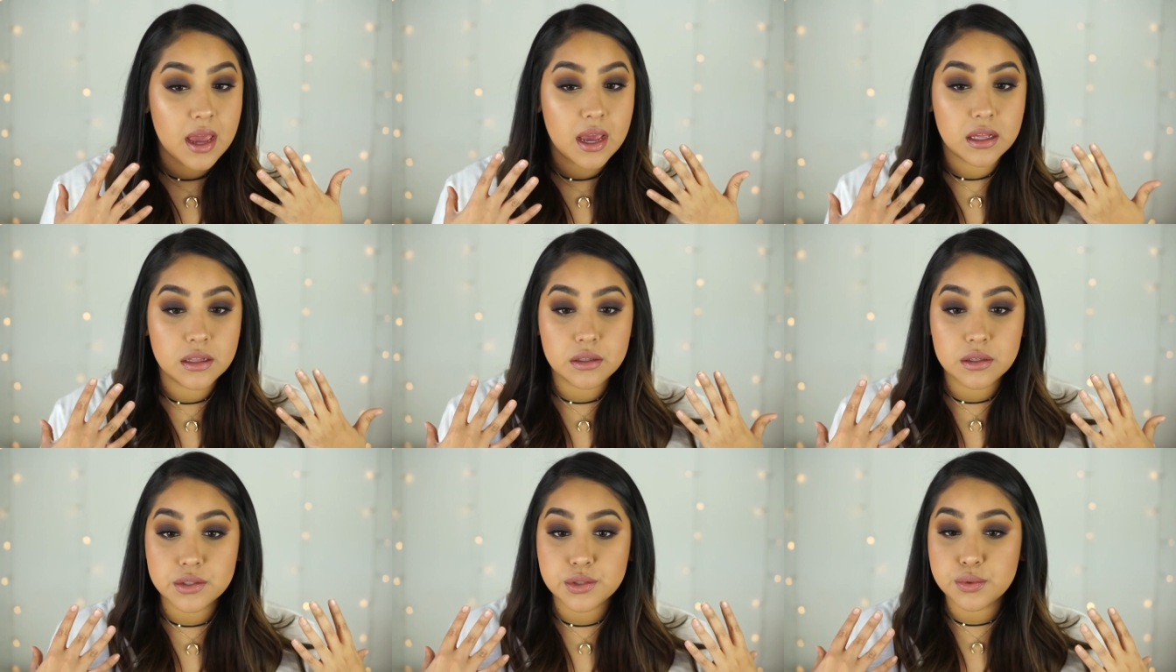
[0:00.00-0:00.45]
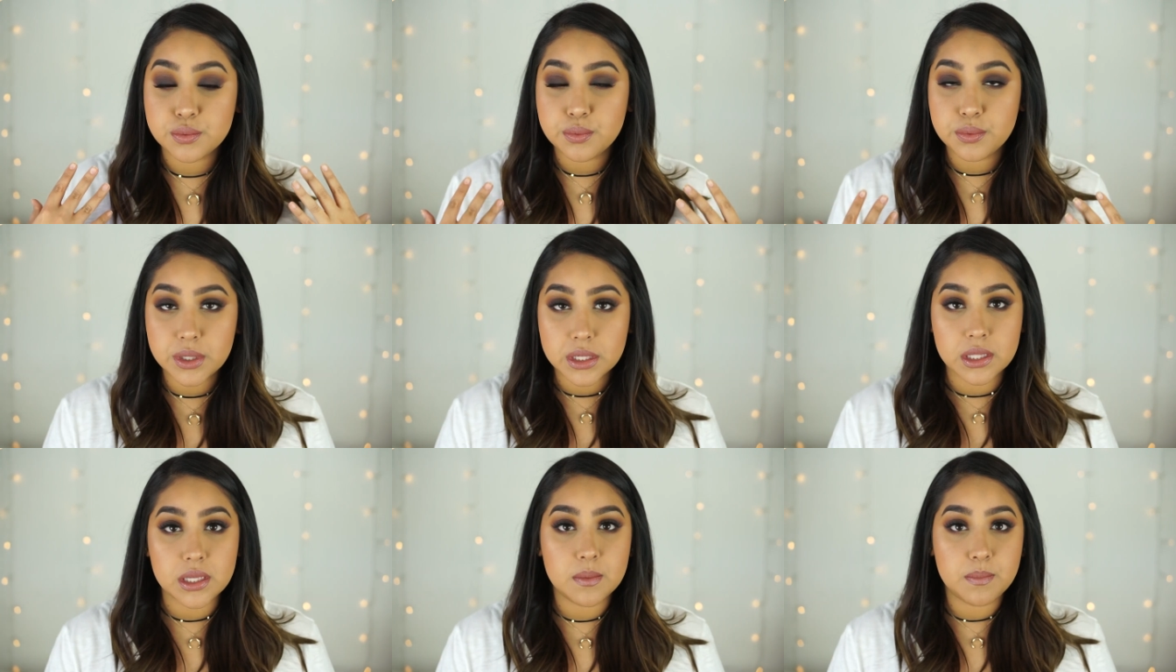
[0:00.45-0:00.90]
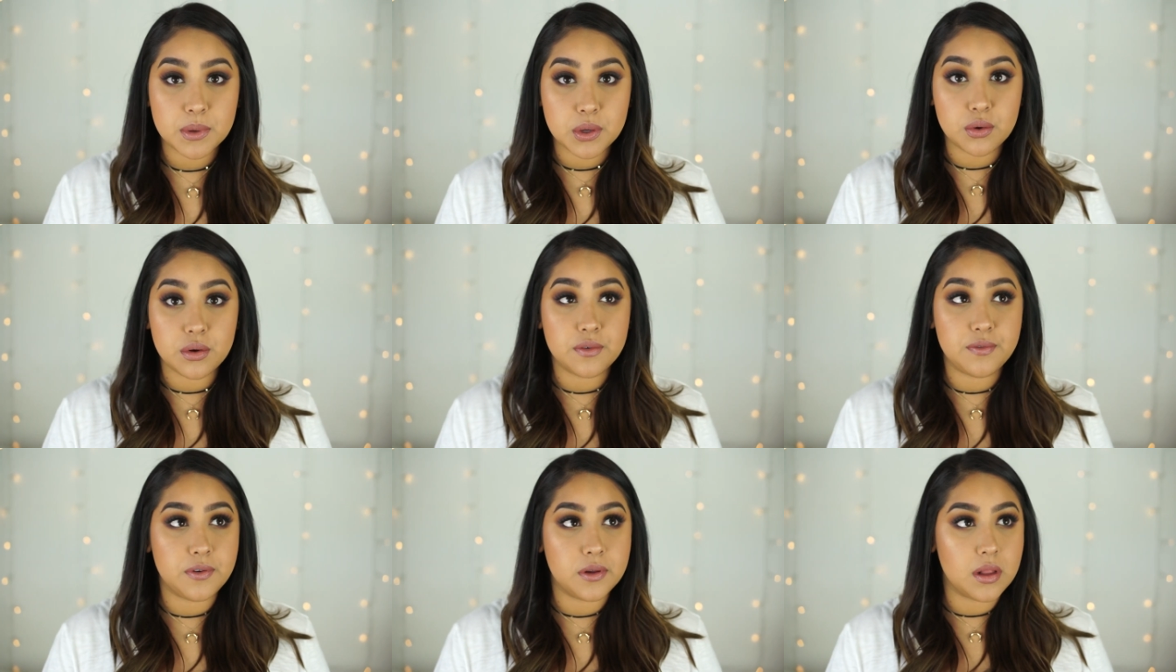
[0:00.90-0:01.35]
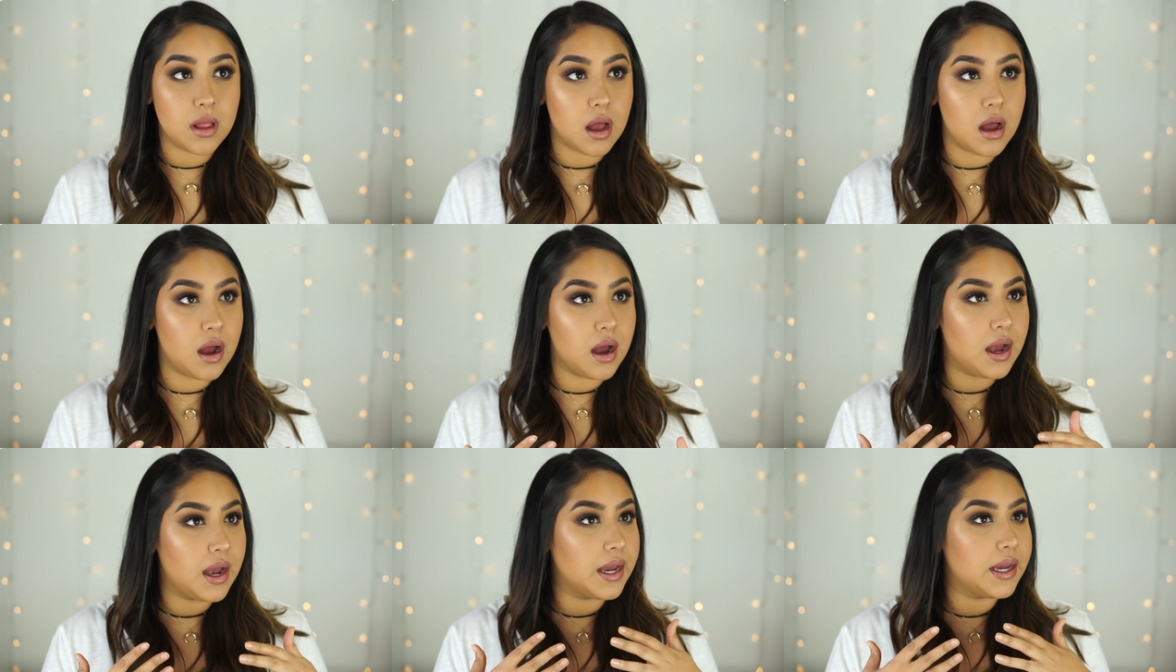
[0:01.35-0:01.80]
It looks really beautiful
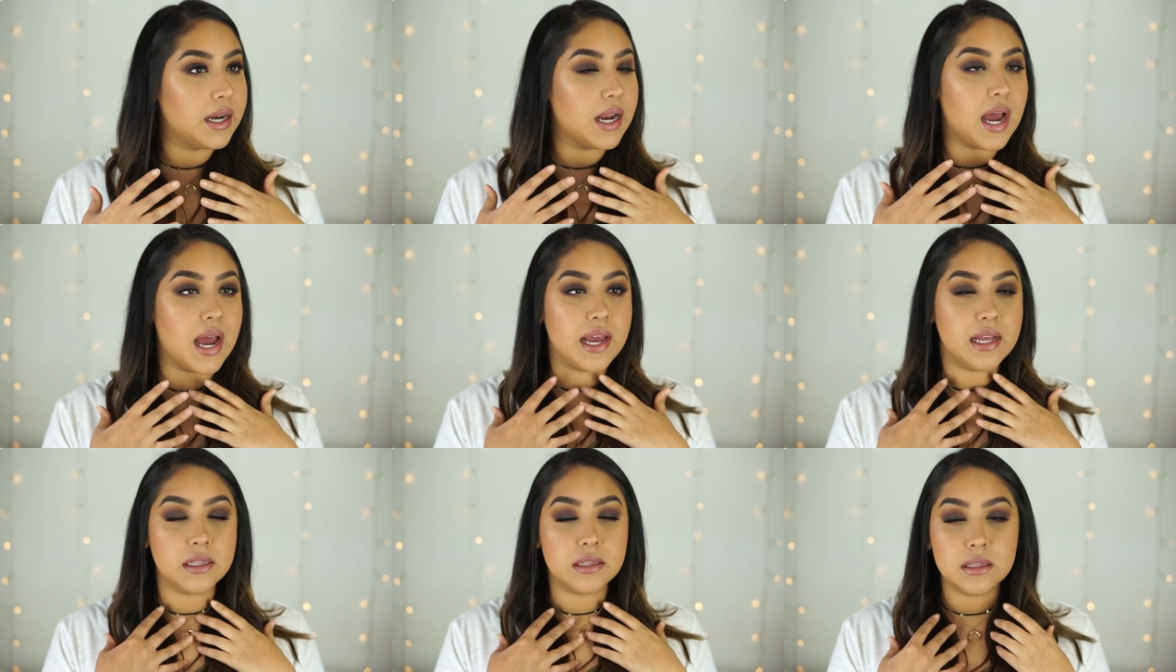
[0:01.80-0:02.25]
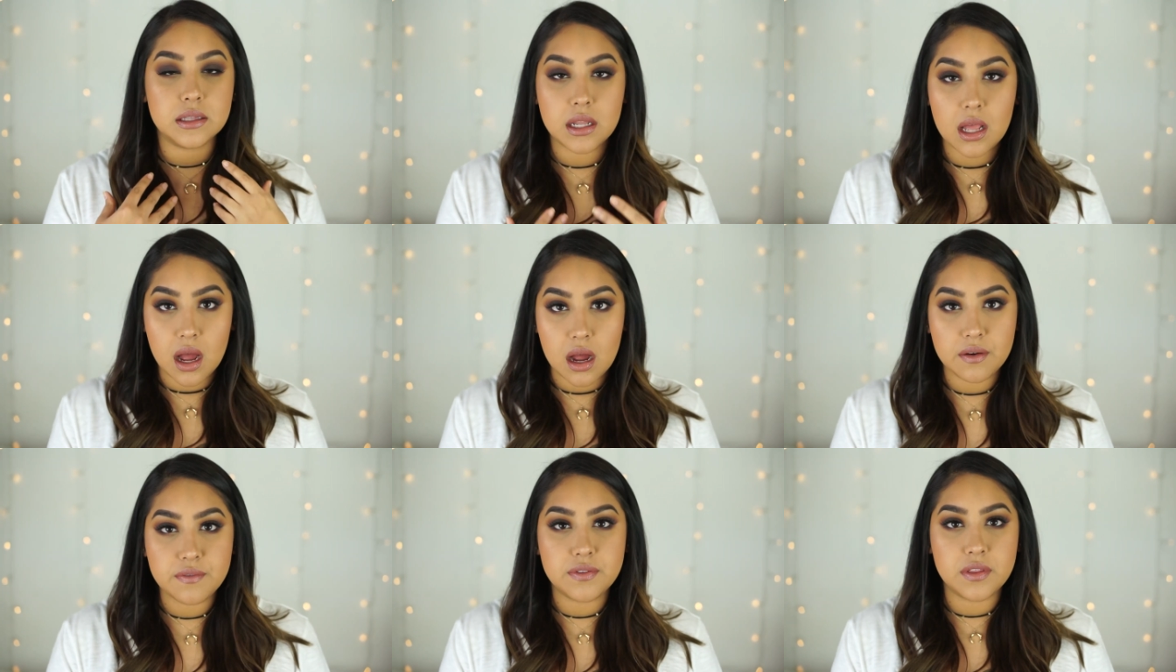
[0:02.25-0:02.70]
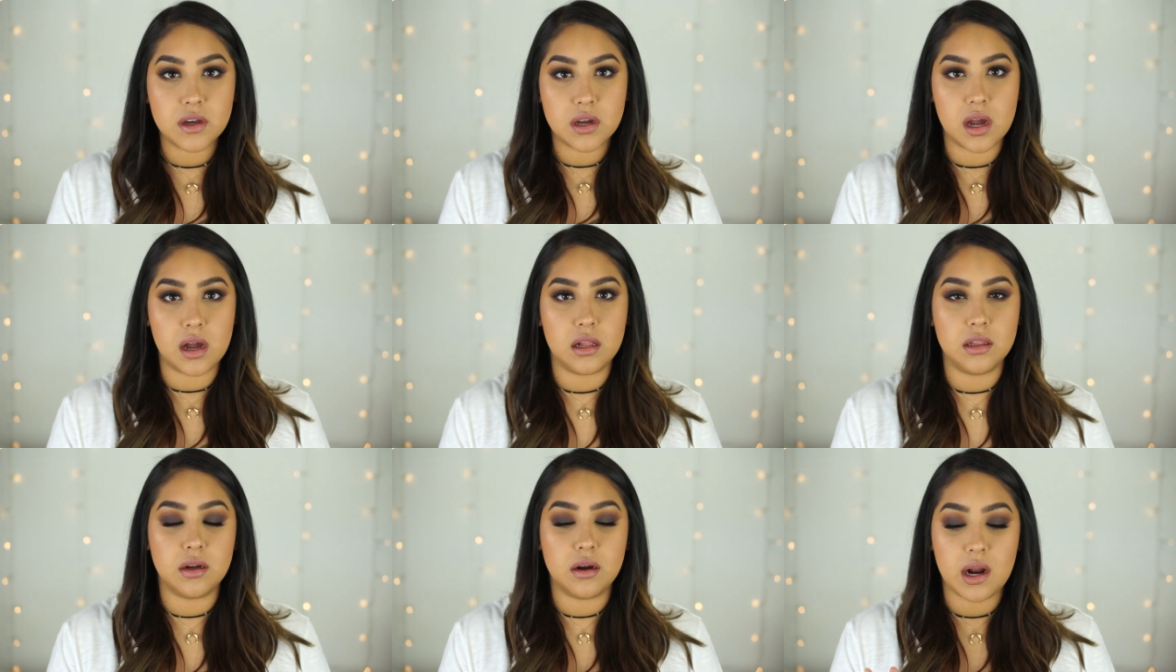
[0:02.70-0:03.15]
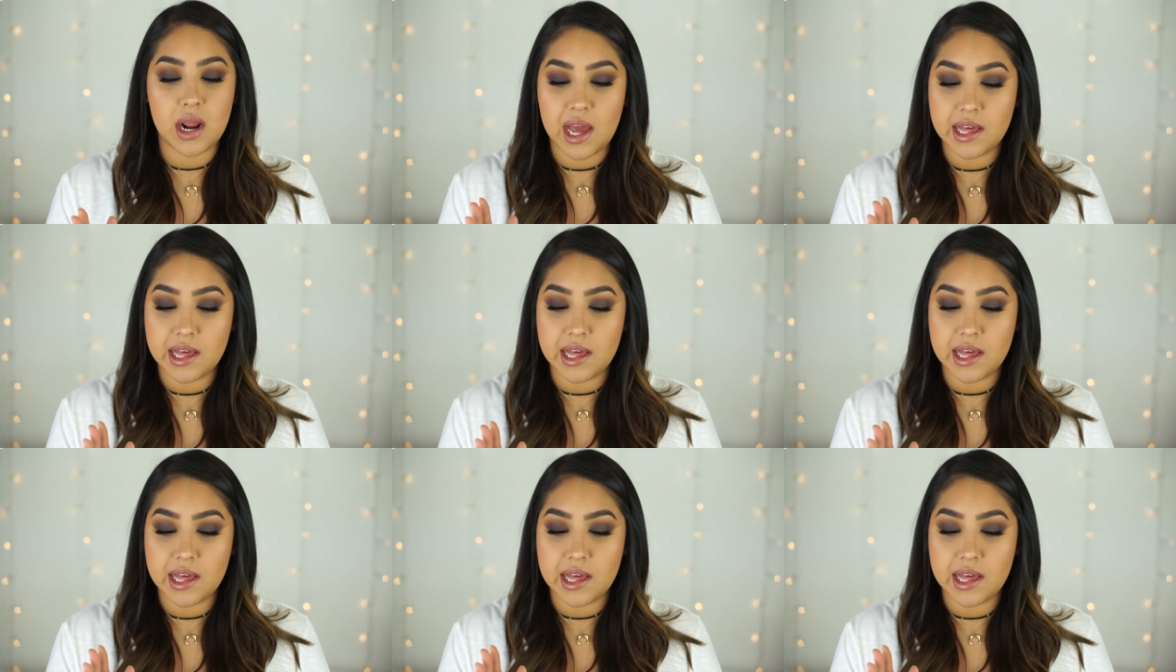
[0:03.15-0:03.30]
on. I love the color.